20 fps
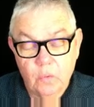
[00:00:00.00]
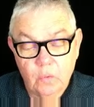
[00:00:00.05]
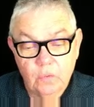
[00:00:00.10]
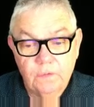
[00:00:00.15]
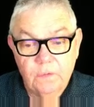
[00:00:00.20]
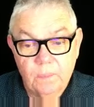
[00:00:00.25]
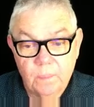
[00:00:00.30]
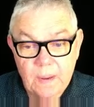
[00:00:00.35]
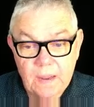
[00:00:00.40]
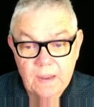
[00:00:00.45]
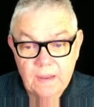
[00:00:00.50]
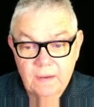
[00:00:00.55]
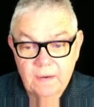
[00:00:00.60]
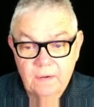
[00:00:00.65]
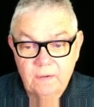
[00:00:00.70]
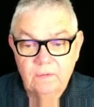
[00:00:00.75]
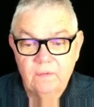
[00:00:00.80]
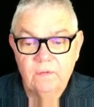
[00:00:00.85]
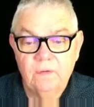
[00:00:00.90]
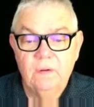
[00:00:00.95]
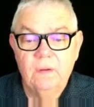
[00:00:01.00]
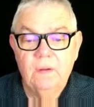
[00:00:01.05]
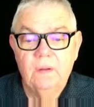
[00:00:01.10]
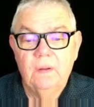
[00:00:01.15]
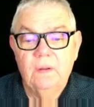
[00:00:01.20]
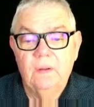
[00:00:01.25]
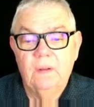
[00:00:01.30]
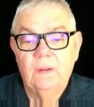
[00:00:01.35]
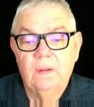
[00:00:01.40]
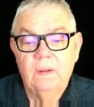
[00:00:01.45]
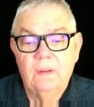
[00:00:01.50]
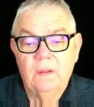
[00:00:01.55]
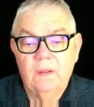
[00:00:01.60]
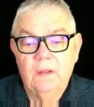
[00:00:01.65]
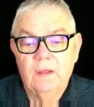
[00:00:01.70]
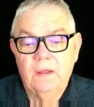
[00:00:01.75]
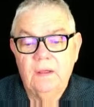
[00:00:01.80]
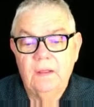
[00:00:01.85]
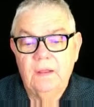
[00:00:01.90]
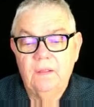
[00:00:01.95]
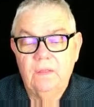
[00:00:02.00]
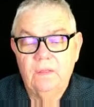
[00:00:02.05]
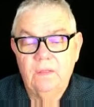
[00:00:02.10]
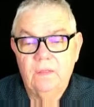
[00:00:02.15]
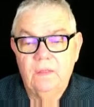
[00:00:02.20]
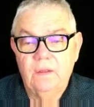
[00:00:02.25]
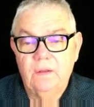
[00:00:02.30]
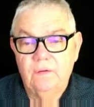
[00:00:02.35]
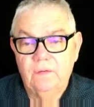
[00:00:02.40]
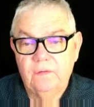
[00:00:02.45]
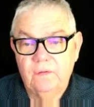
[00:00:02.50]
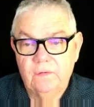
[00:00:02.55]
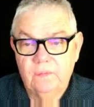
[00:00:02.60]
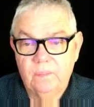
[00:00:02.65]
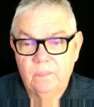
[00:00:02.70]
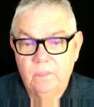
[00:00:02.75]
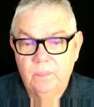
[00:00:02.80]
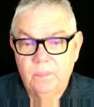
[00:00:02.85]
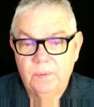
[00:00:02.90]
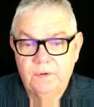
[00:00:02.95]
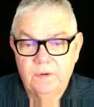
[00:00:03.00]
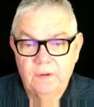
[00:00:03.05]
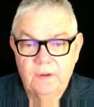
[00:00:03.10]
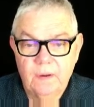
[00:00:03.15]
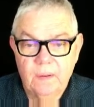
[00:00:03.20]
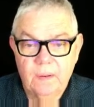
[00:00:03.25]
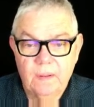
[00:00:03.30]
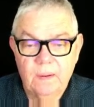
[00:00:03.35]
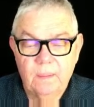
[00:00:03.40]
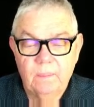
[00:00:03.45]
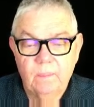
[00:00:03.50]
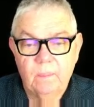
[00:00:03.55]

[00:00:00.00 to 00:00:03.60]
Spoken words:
domains in this particular